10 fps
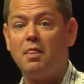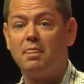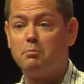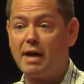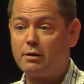
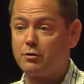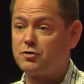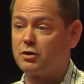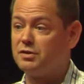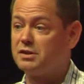the
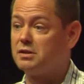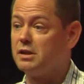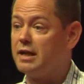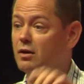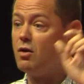microservices
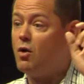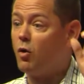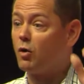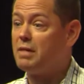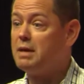layer,
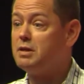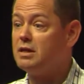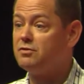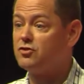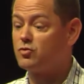or maybe
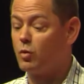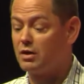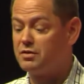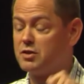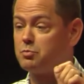even just
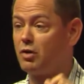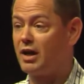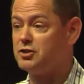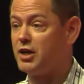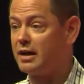one of these
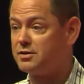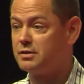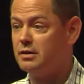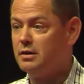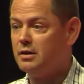projects.